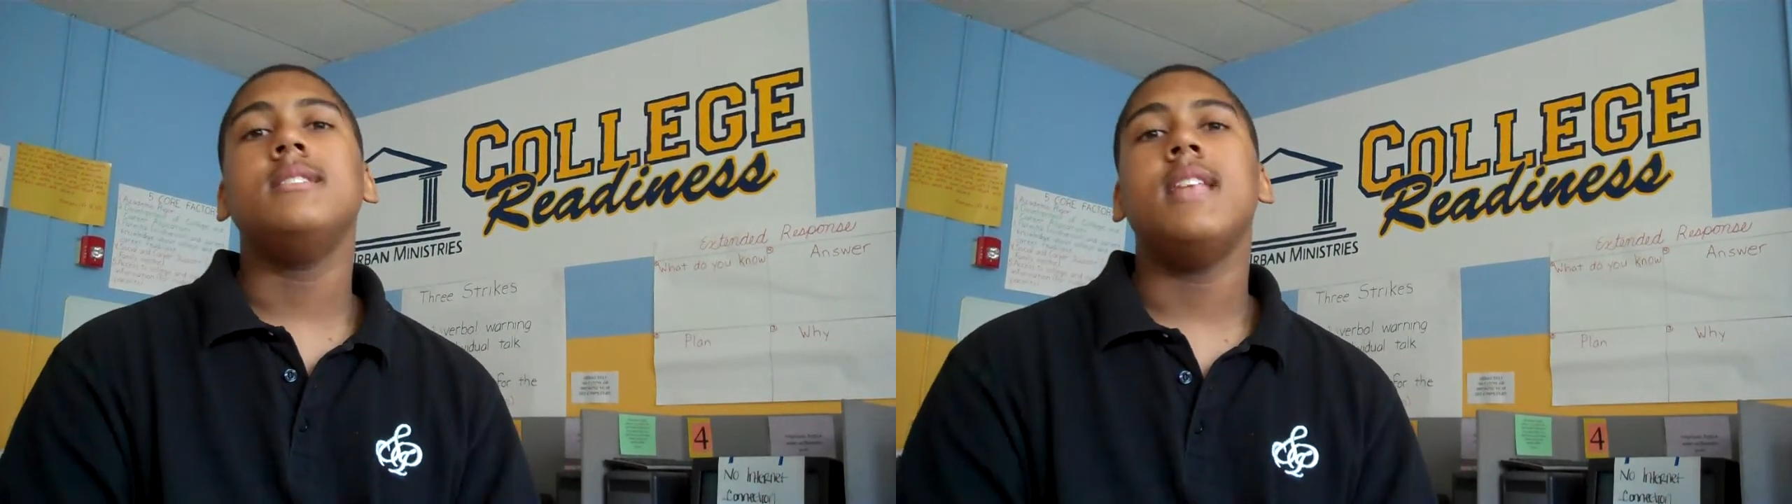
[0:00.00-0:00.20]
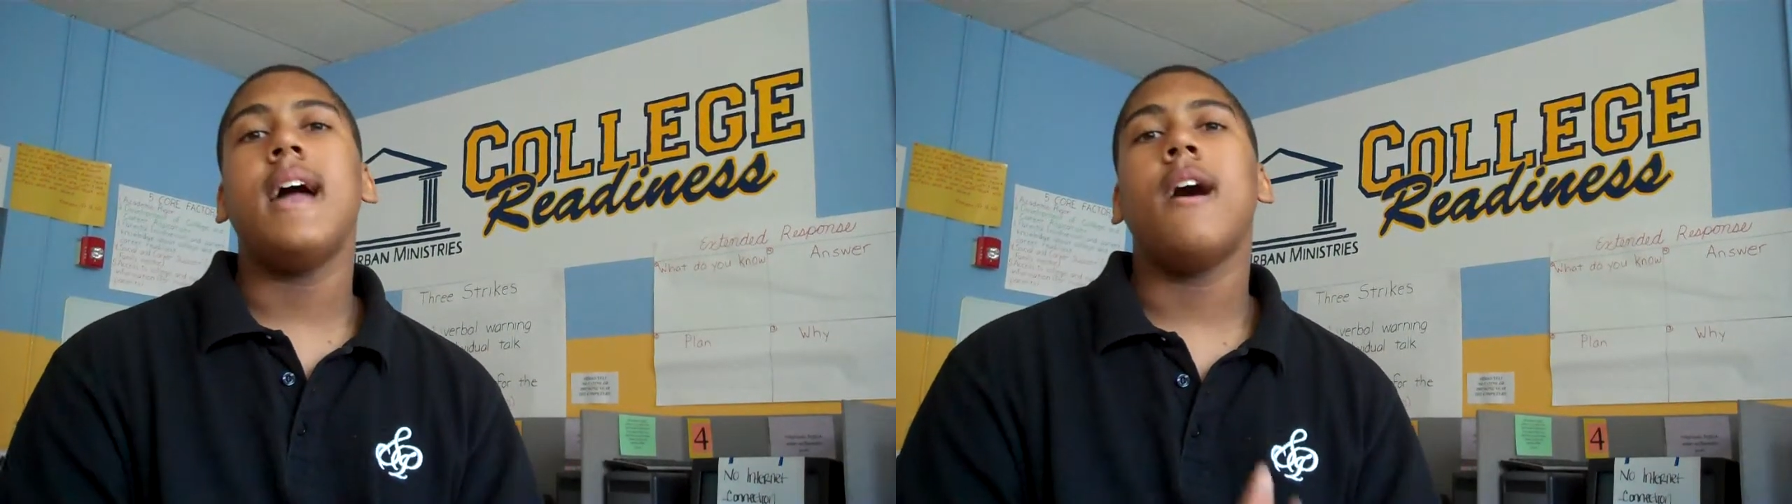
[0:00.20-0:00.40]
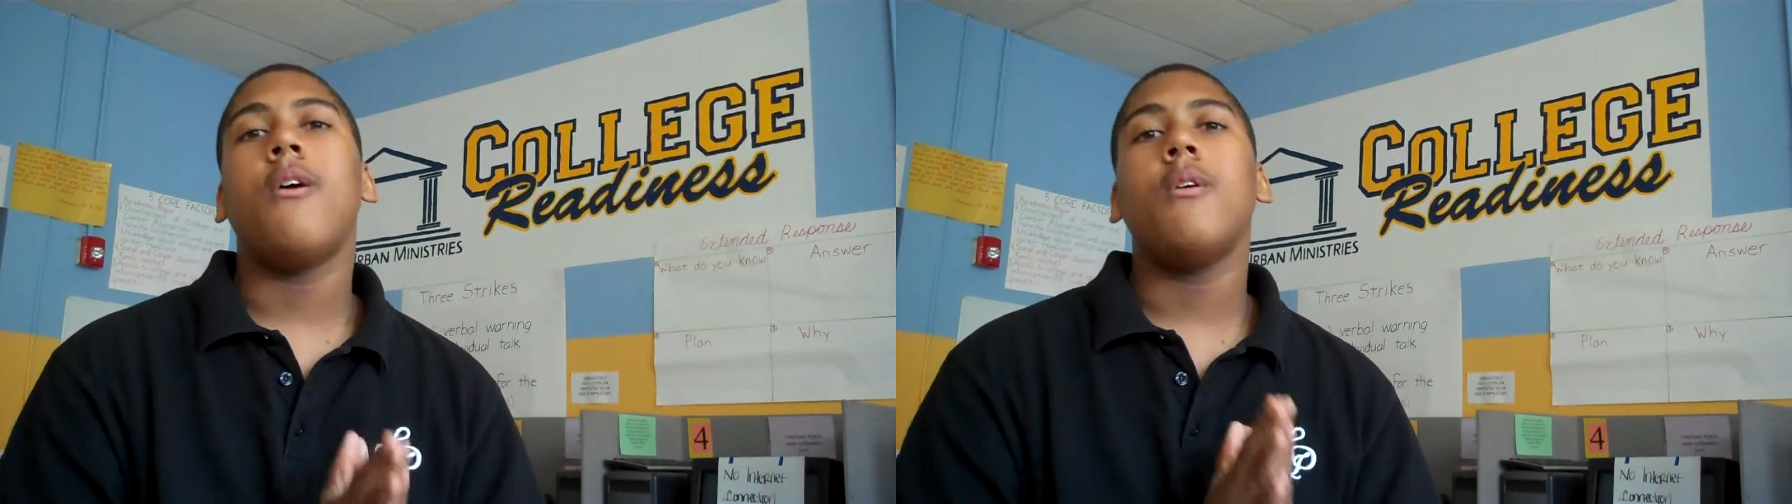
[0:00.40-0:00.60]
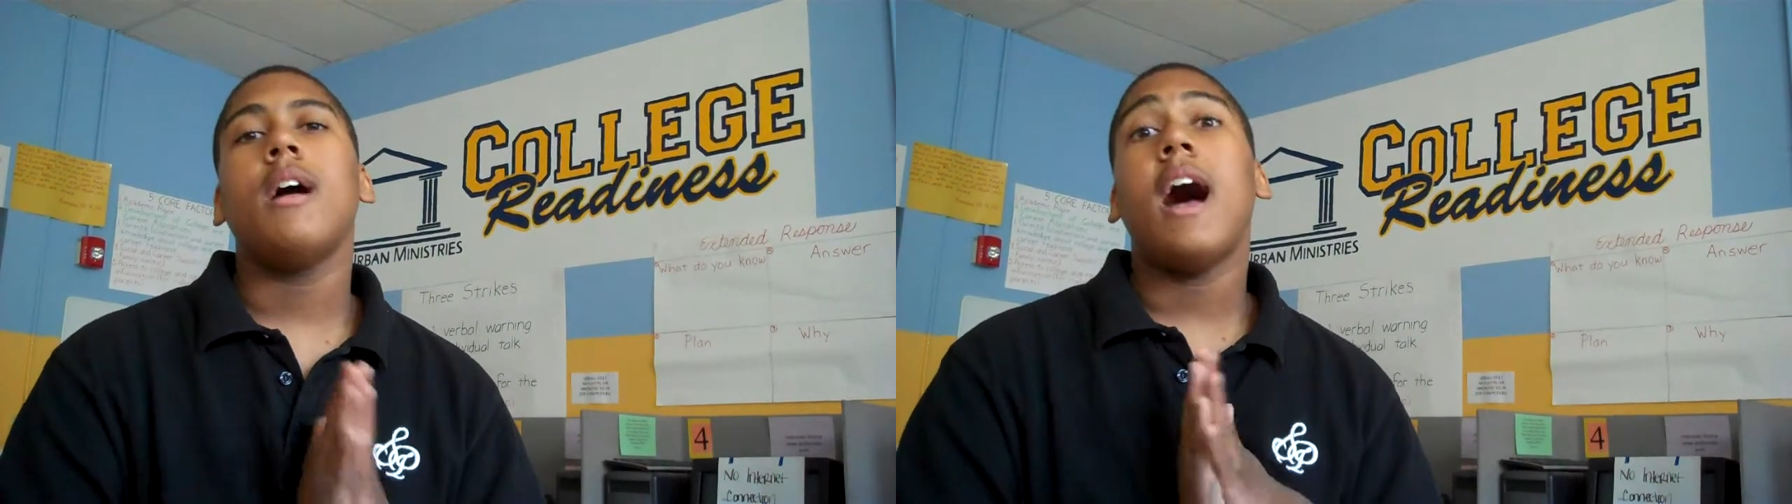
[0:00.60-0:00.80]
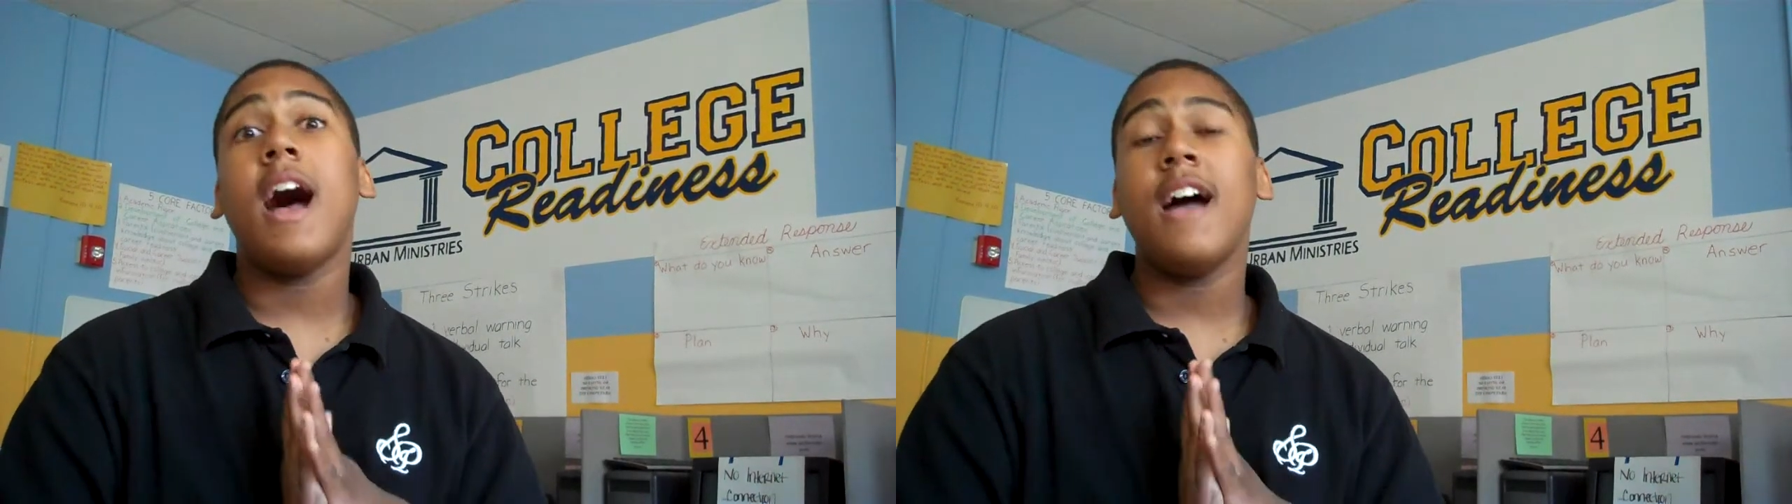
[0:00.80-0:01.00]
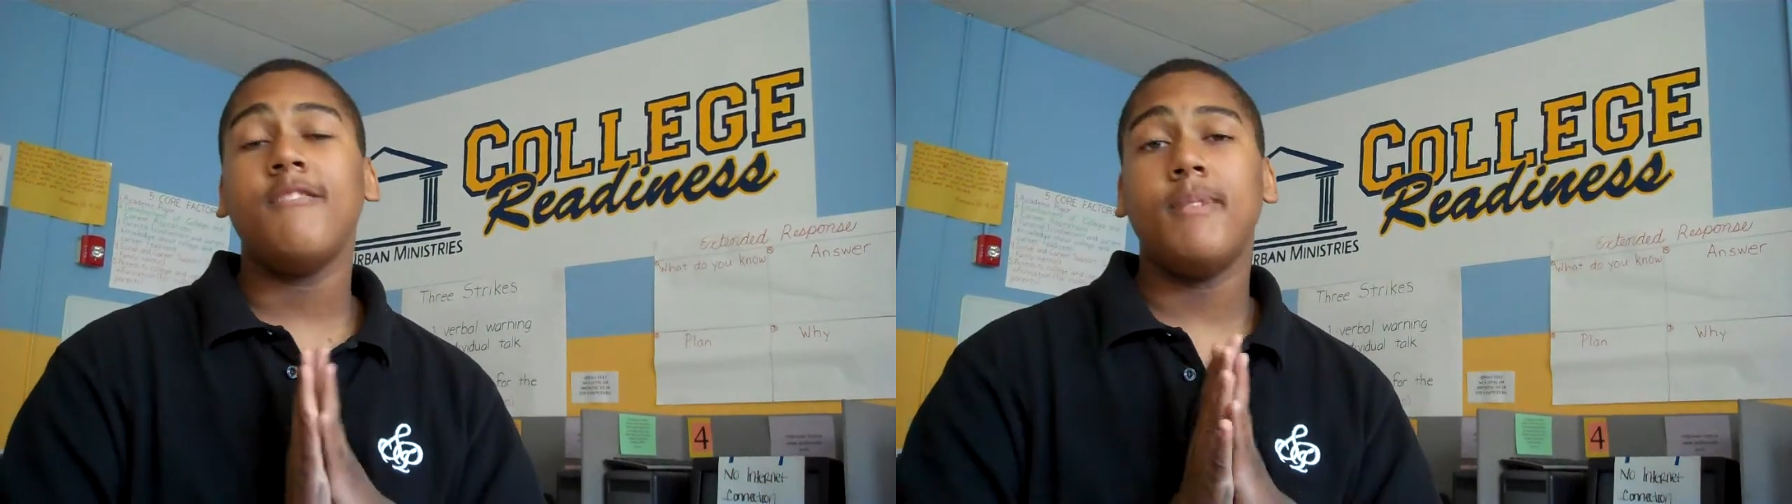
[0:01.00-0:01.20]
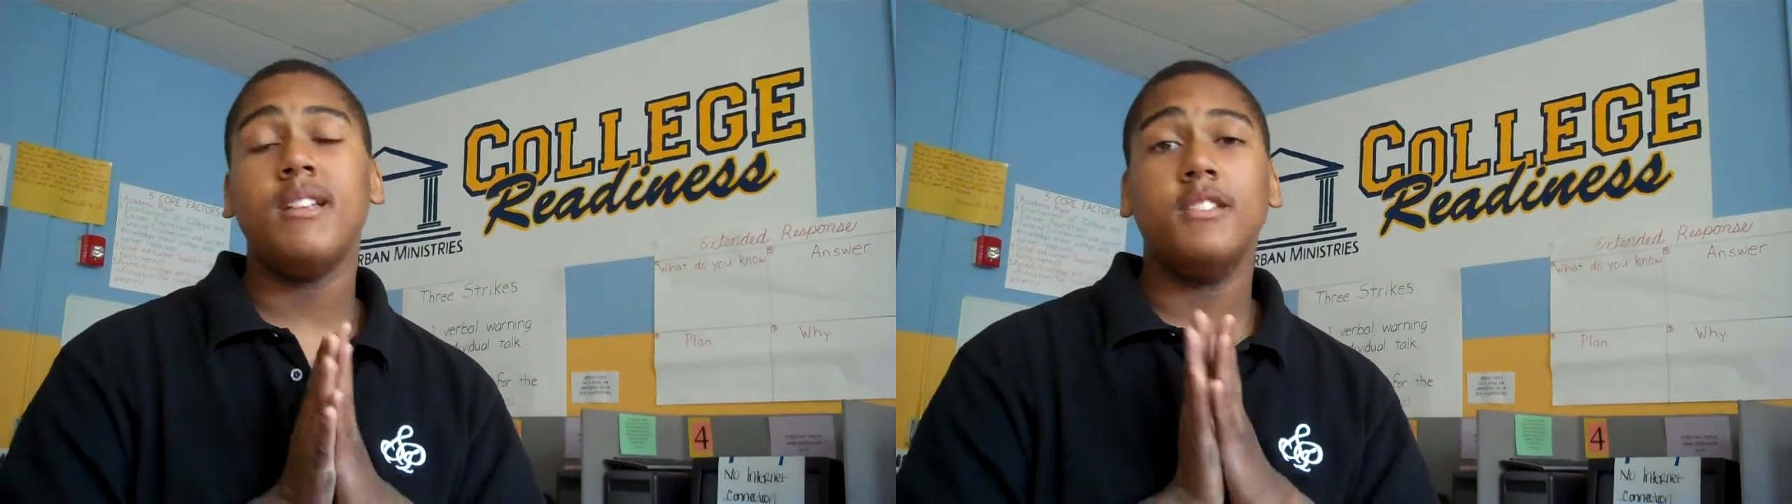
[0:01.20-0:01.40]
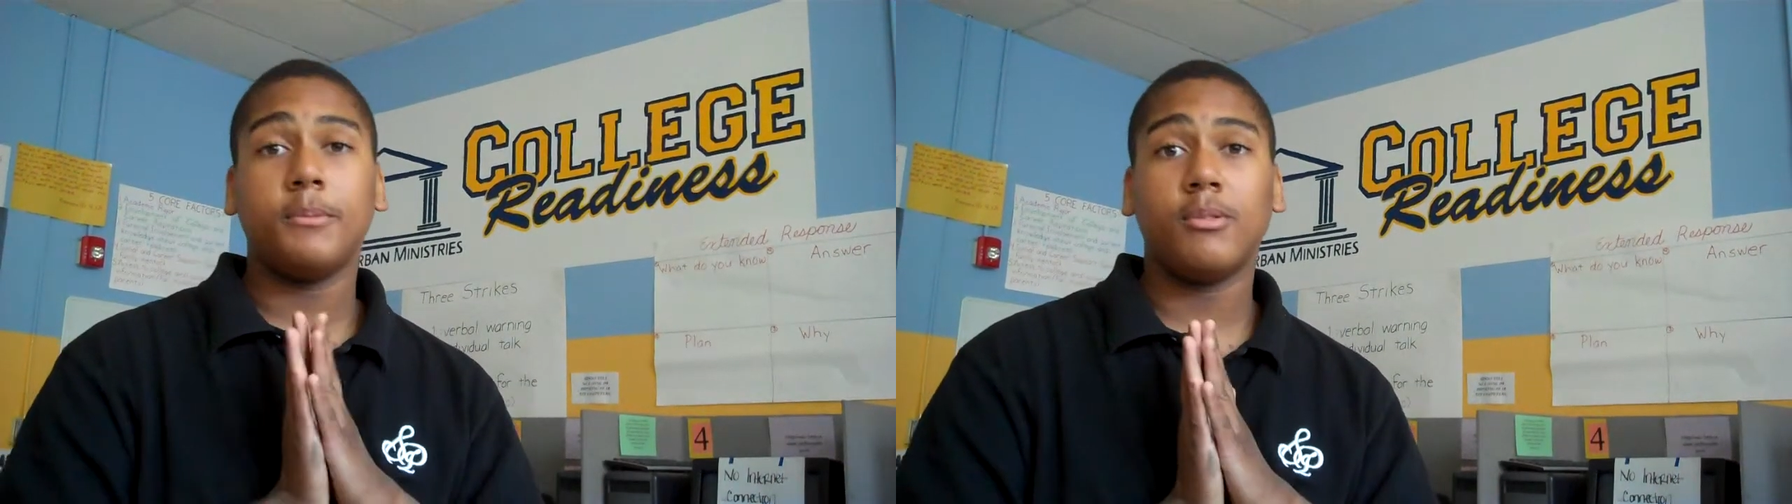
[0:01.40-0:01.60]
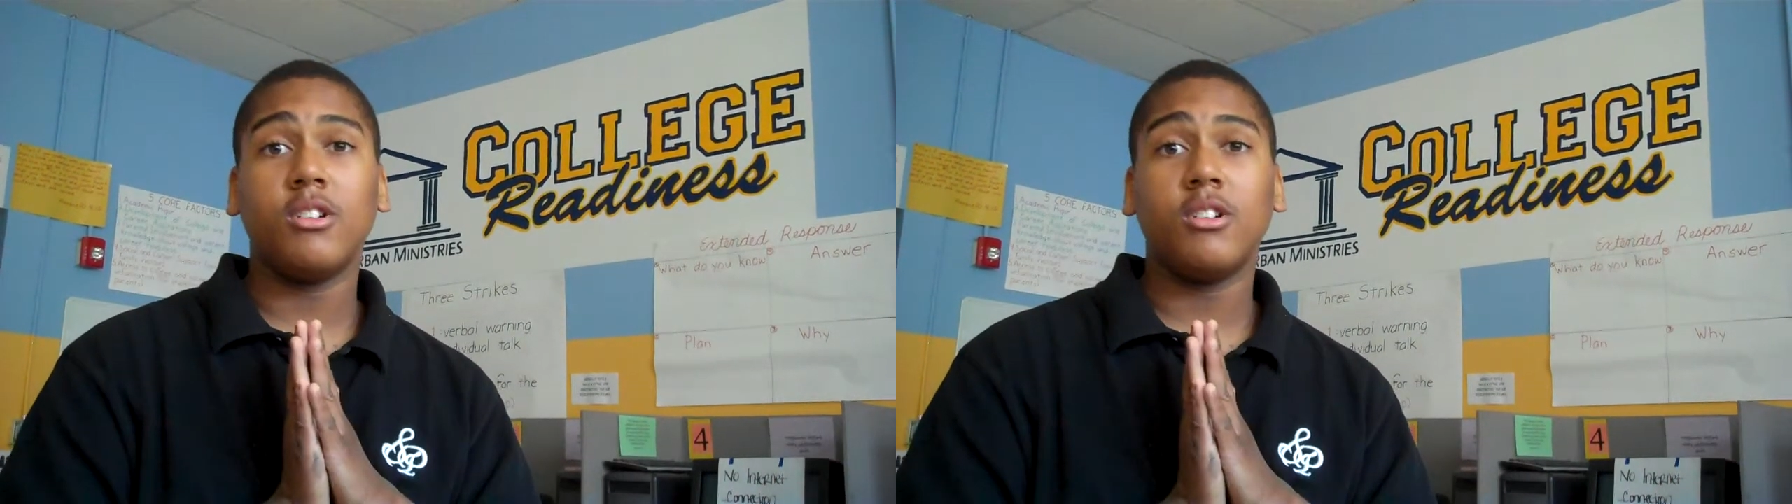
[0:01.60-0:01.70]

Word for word: Now, I've been in this